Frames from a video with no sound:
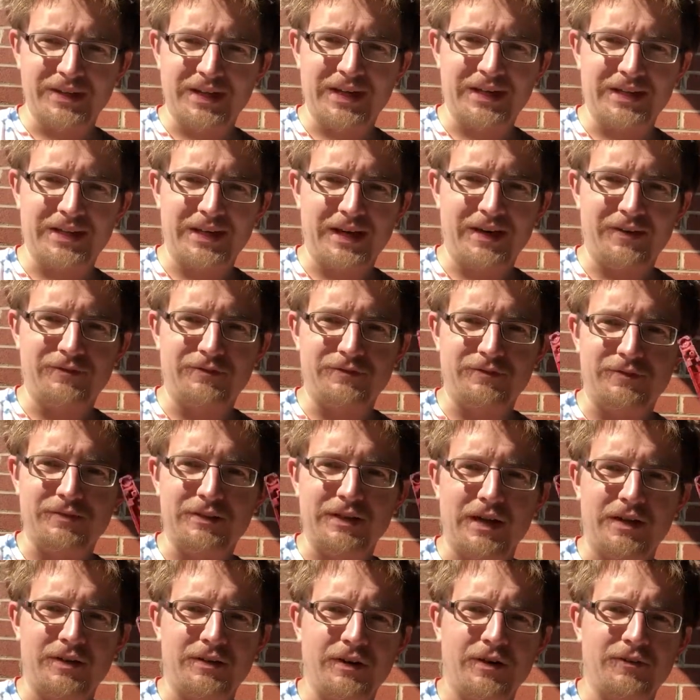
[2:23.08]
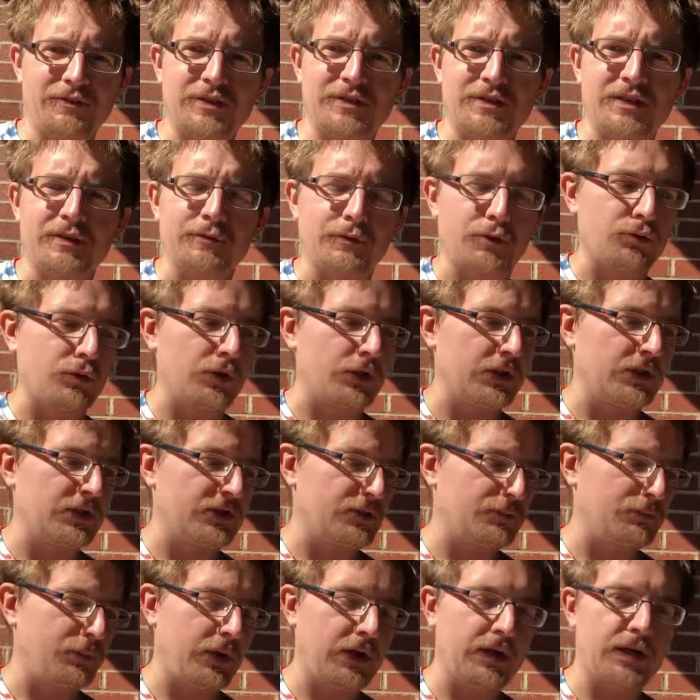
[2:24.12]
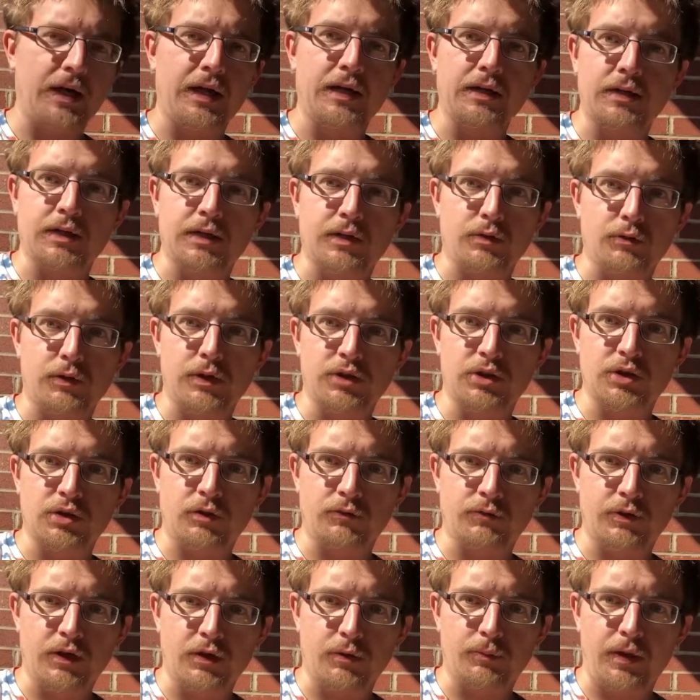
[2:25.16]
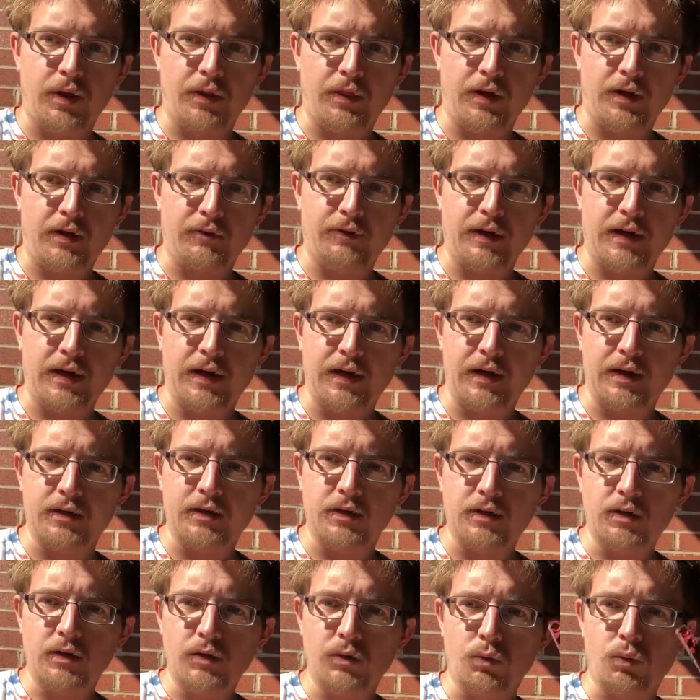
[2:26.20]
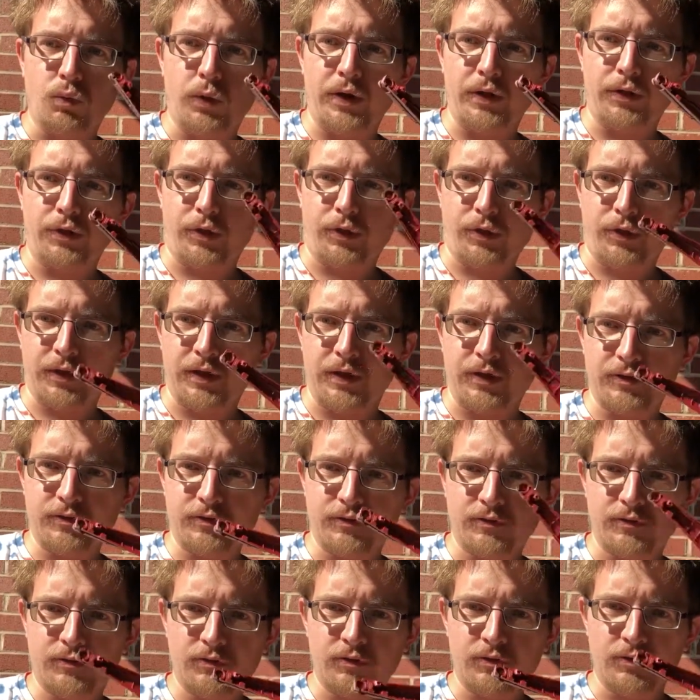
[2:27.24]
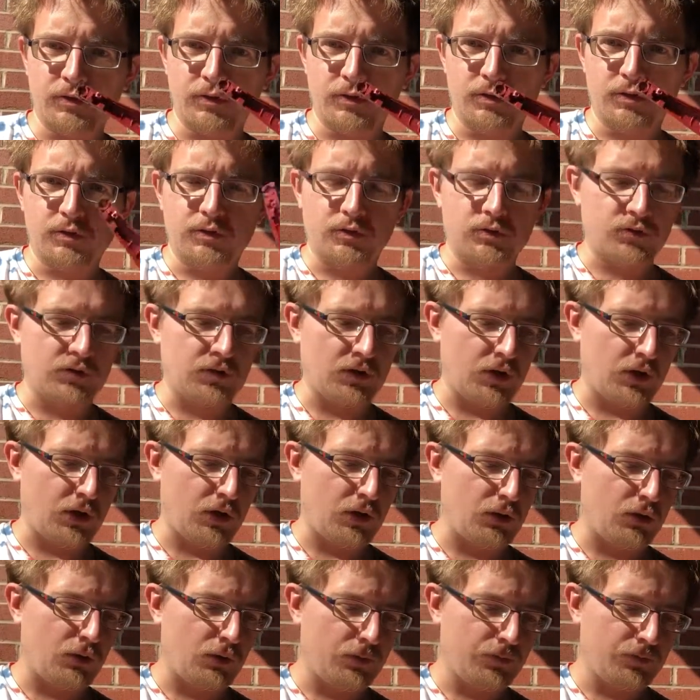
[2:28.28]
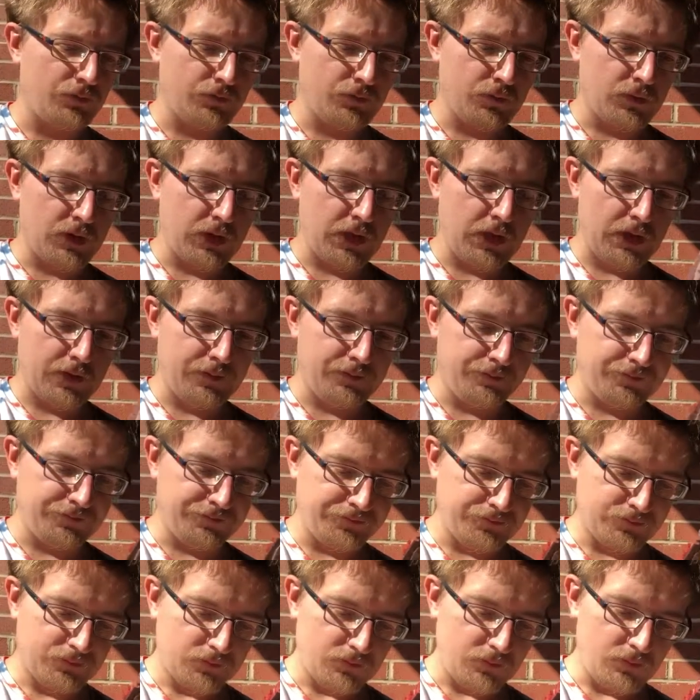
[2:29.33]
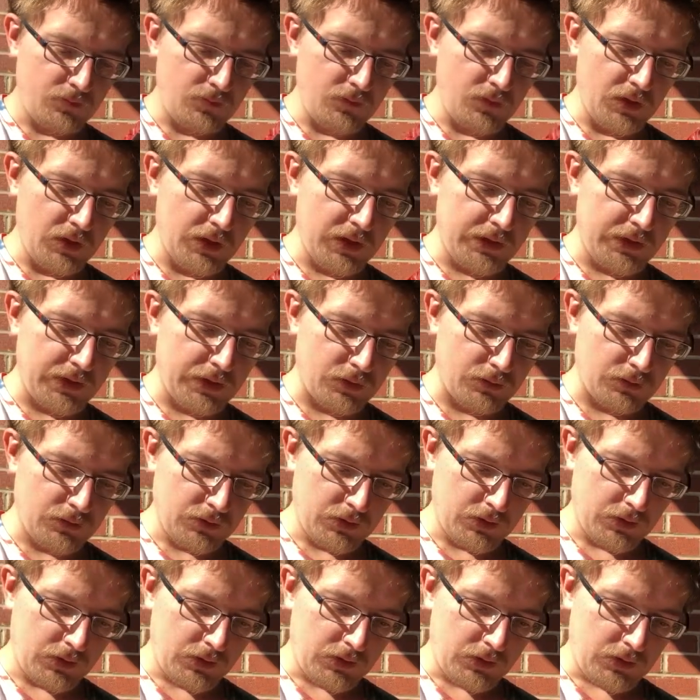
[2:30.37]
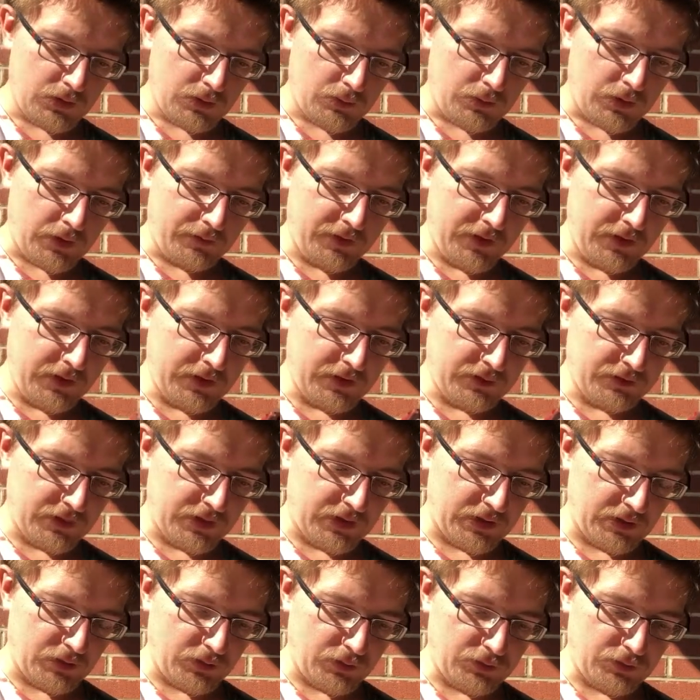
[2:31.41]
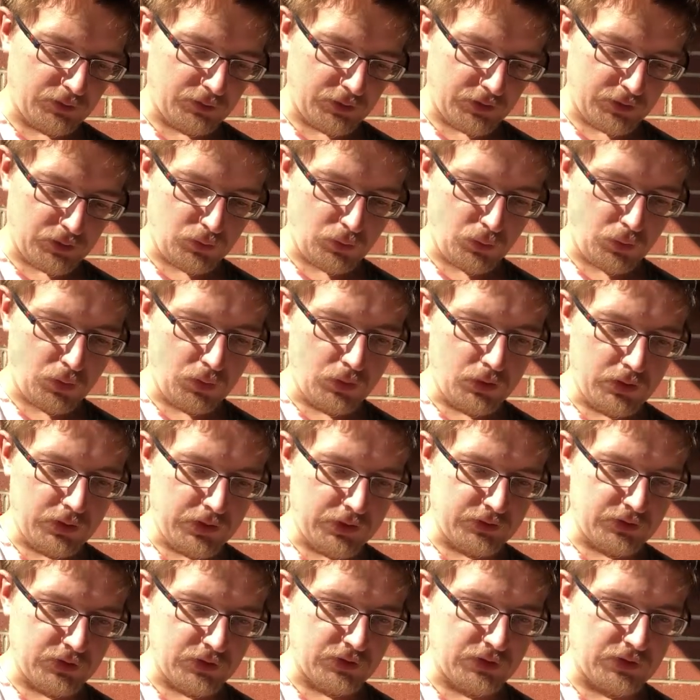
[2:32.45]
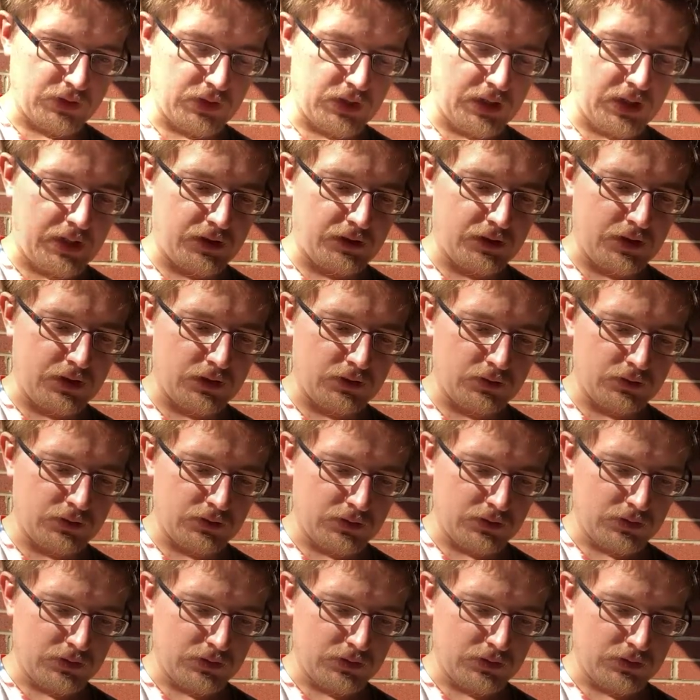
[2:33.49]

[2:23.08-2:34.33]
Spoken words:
And I've just never really displayed any iteration of Dinobot that I've had with this. So, yeah. I don't know. When I've had it in his hand, it looks really cool. It's just, I don't know.